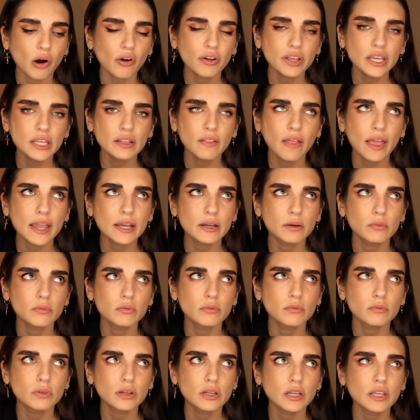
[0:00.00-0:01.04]
Probably like
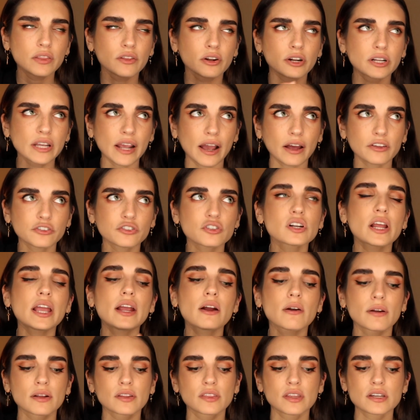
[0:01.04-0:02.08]
either
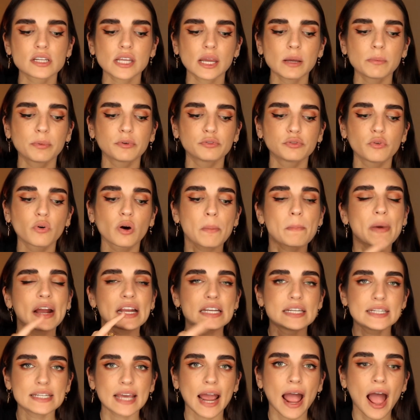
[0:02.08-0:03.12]
yesterday or the day before, my
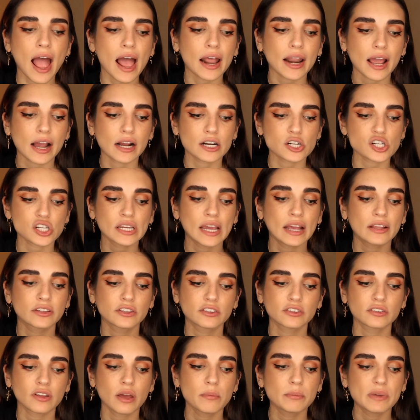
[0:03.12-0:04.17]
dad actually
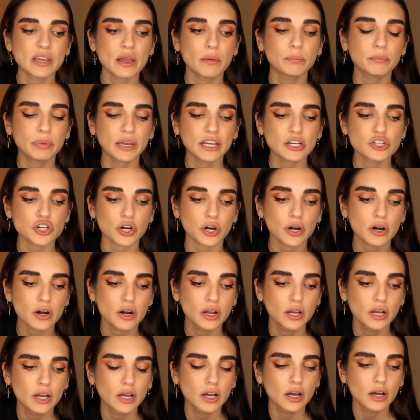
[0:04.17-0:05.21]
had sent me a picture
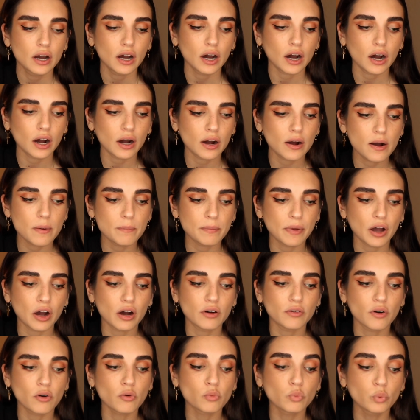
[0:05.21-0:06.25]
of
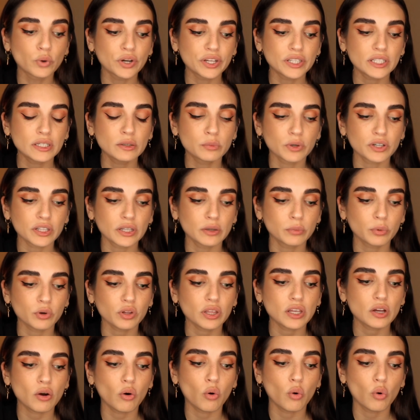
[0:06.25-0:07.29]
a
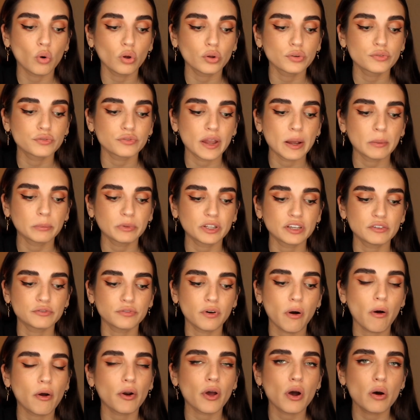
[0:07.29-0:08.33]
really old family
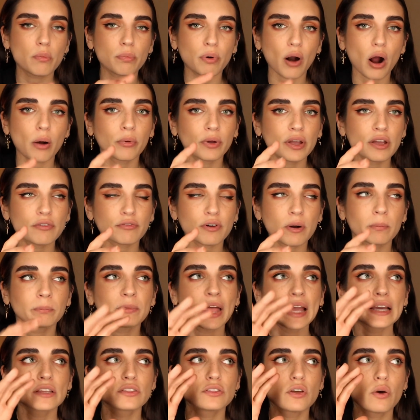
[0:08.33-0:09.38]
photo, probably from
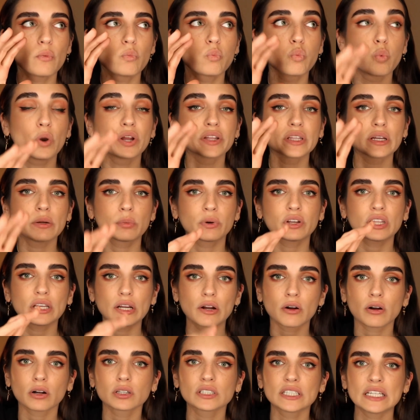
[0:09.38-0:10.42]
like the really
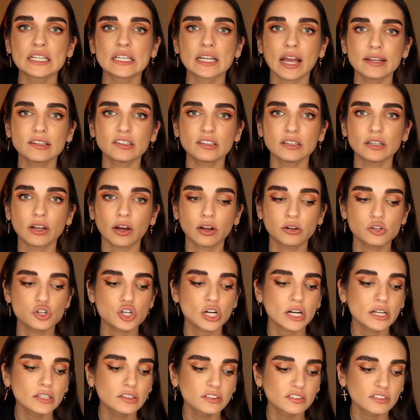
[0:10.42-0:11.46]
early
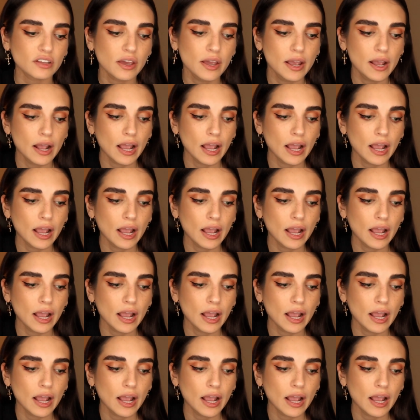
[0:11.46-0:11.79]
1900s.